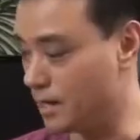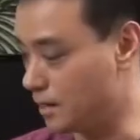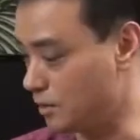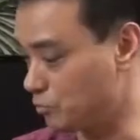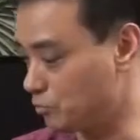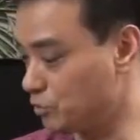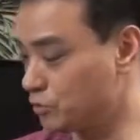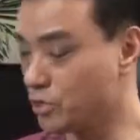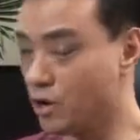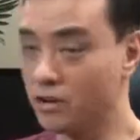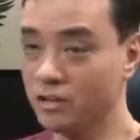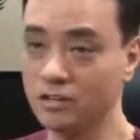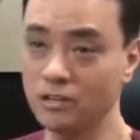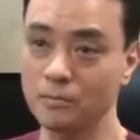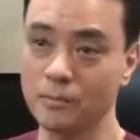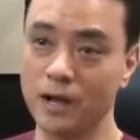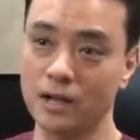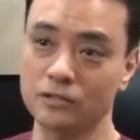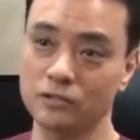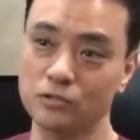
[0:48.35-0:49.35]
We're talking
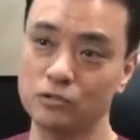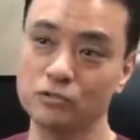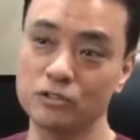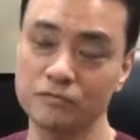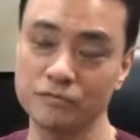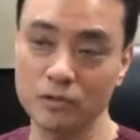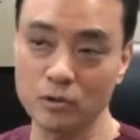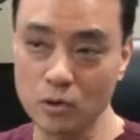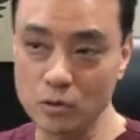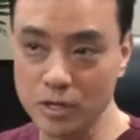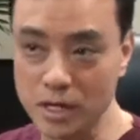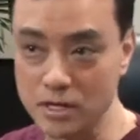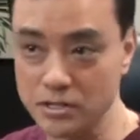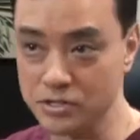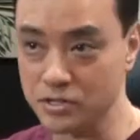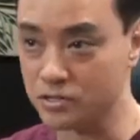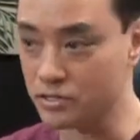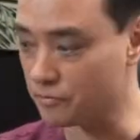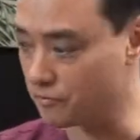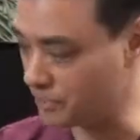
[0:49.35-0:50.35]
about two different
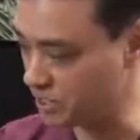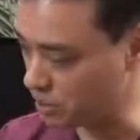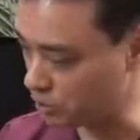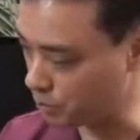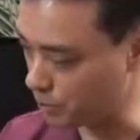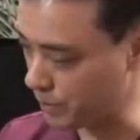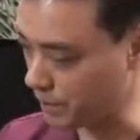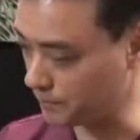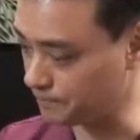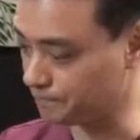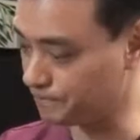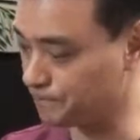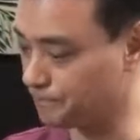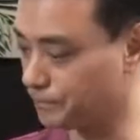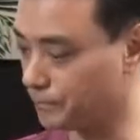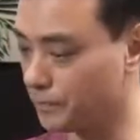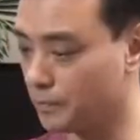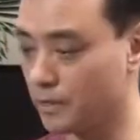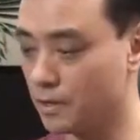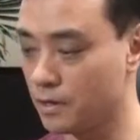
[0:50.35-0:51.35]
locations of heel pain.
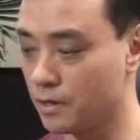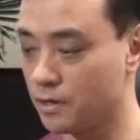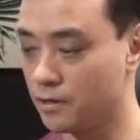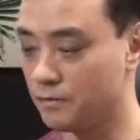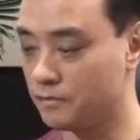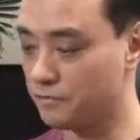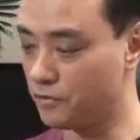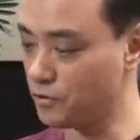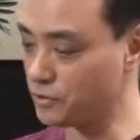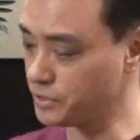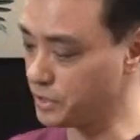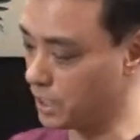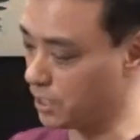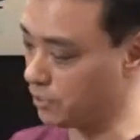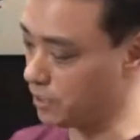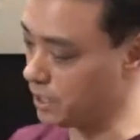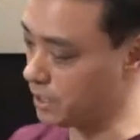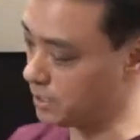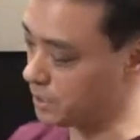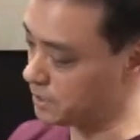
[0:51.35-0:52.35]
First
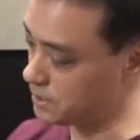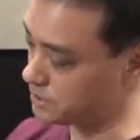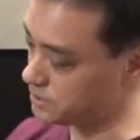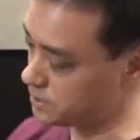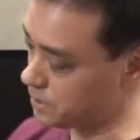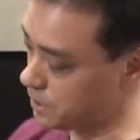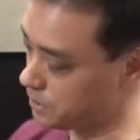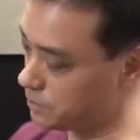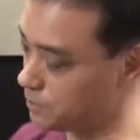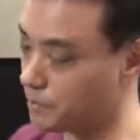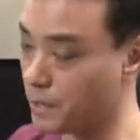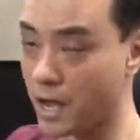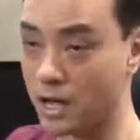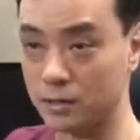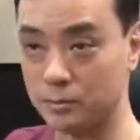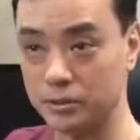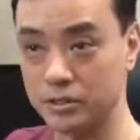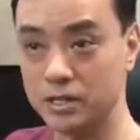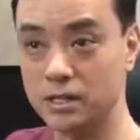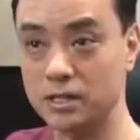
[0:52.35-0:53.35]
area is at the
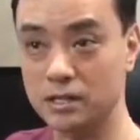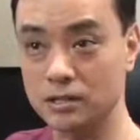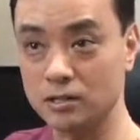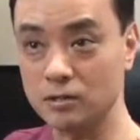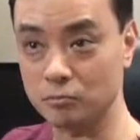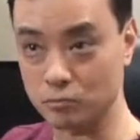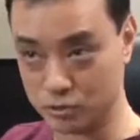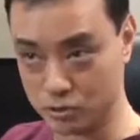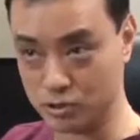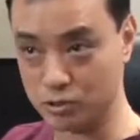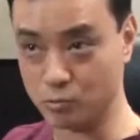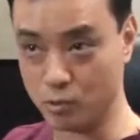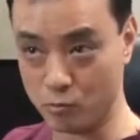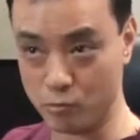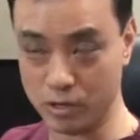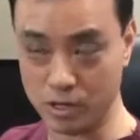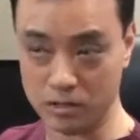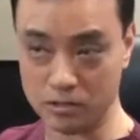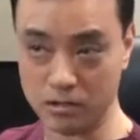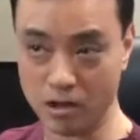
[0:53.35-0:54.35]
bottom of the heel, which is what we're
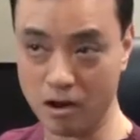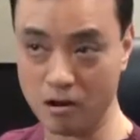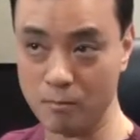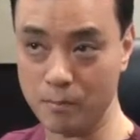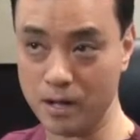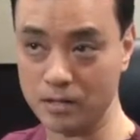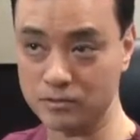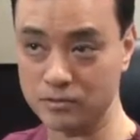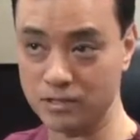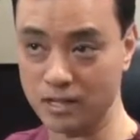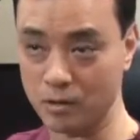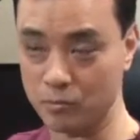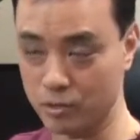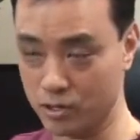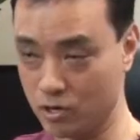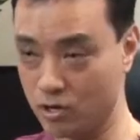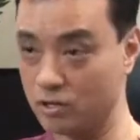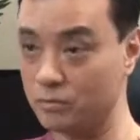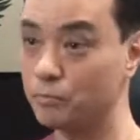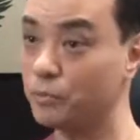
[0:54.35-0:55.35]
going to talk about today. We
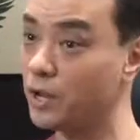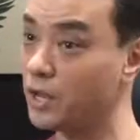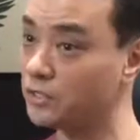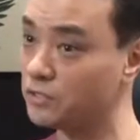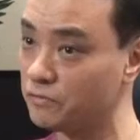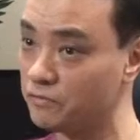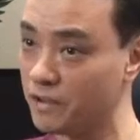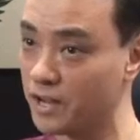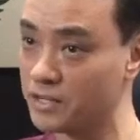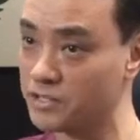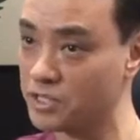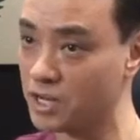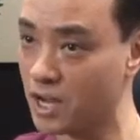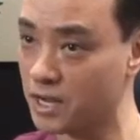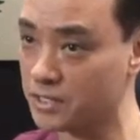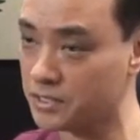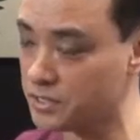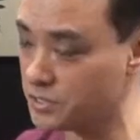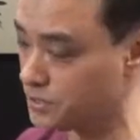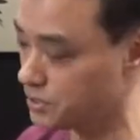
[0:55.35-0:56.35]
call it plantar
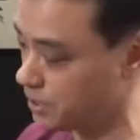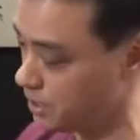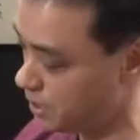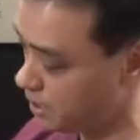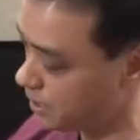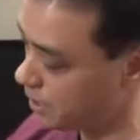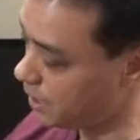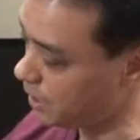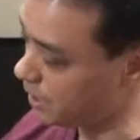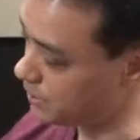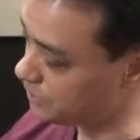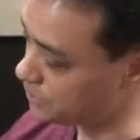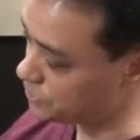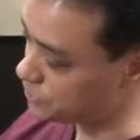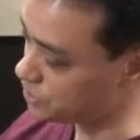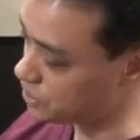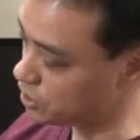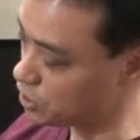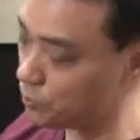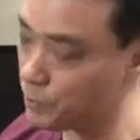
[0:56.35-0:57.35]
fasciitis. And there's
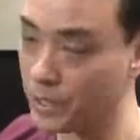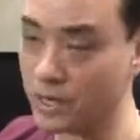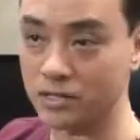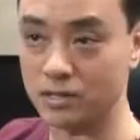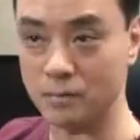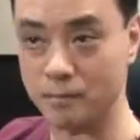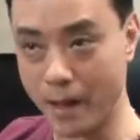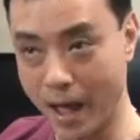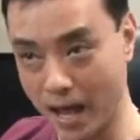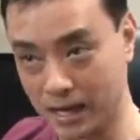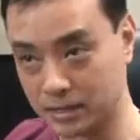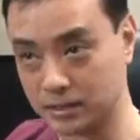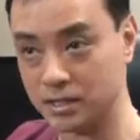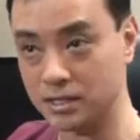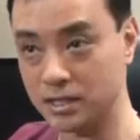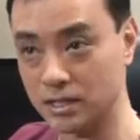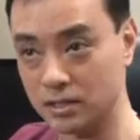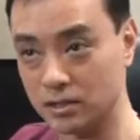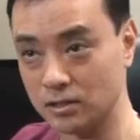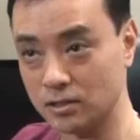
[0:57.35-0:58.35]
a heel pain on the back of the
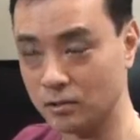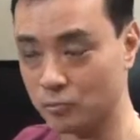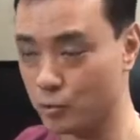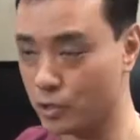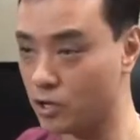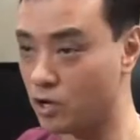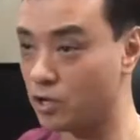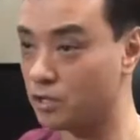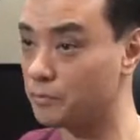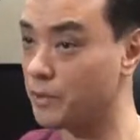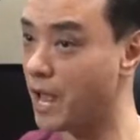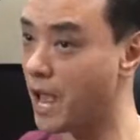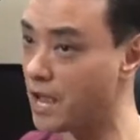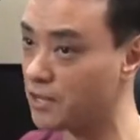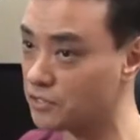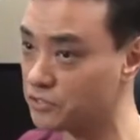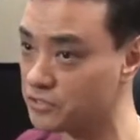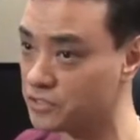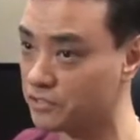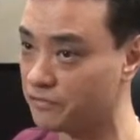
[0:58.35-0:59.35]
heel. We call them
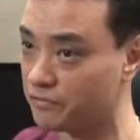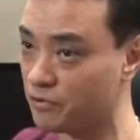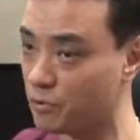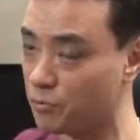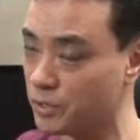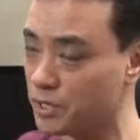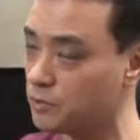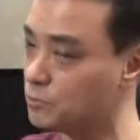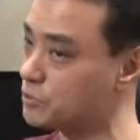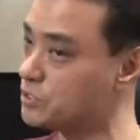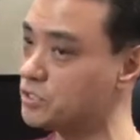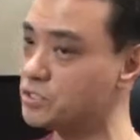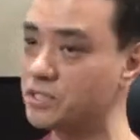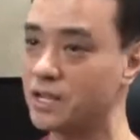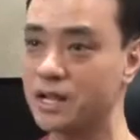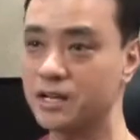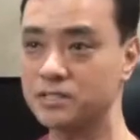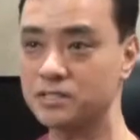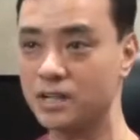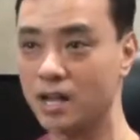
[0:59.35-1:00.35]
Hageland's deformity, which is
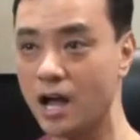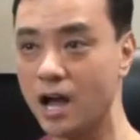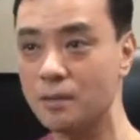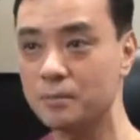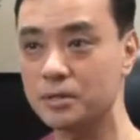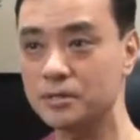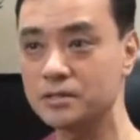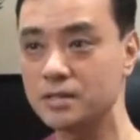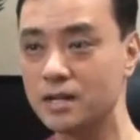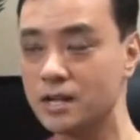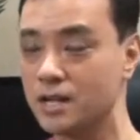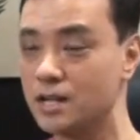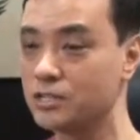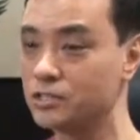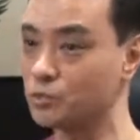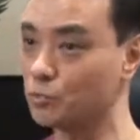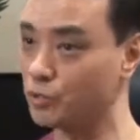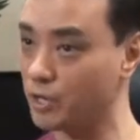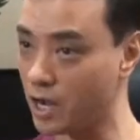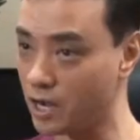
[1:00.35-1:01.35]
not as common,
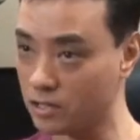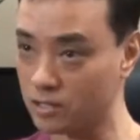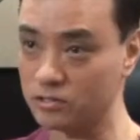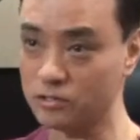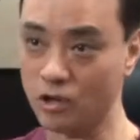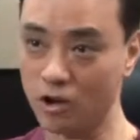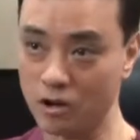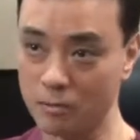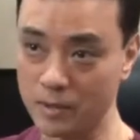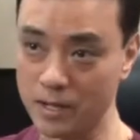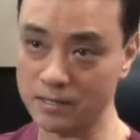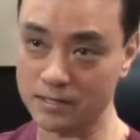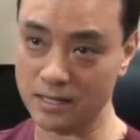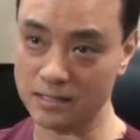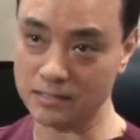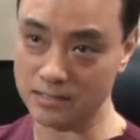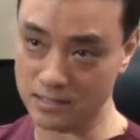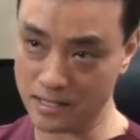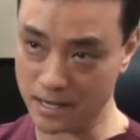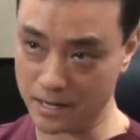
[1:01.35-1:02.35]
so we're not going to talk about that
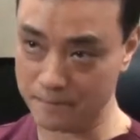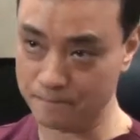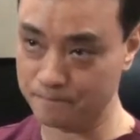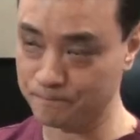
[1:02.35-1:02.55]
today.